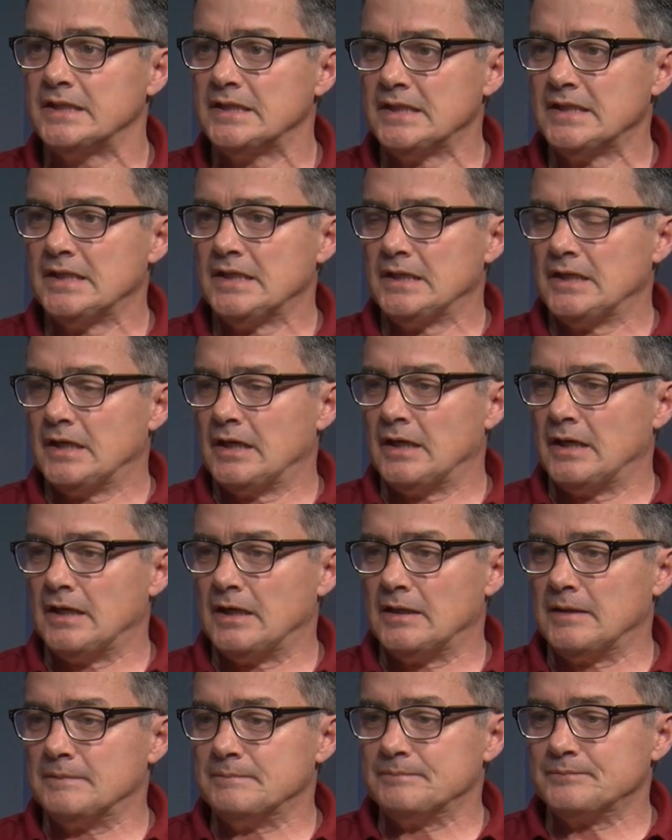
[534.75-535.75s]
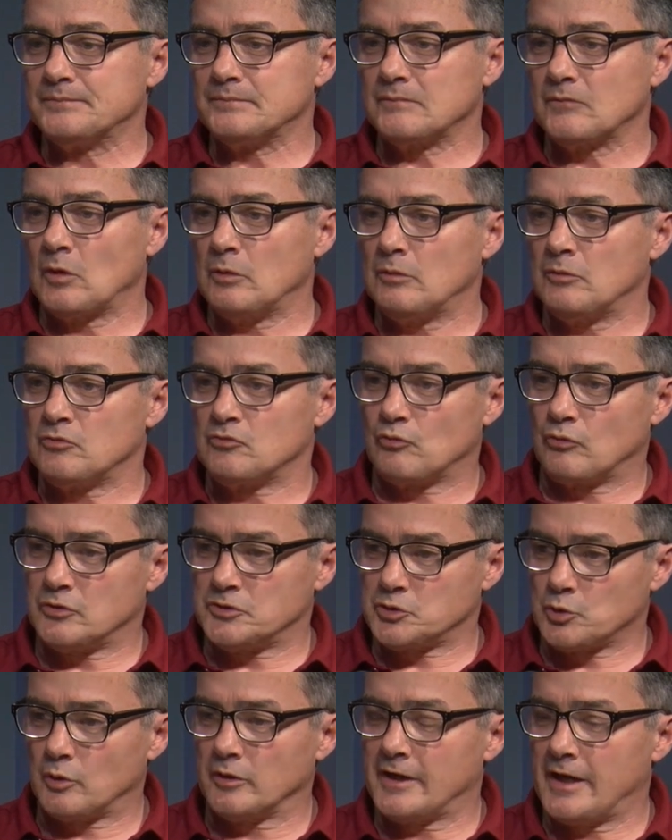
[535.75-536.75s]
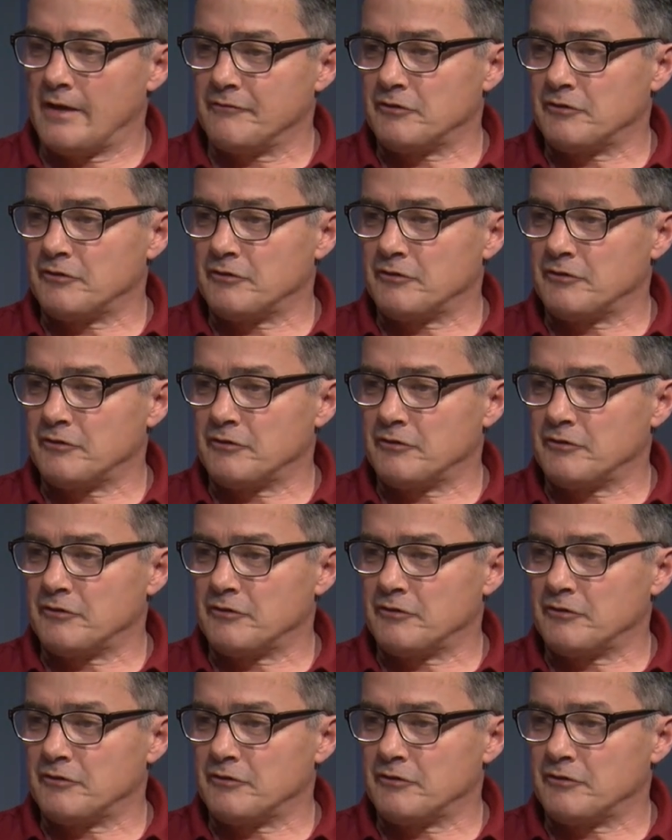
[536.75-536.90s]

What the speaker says: It was shortly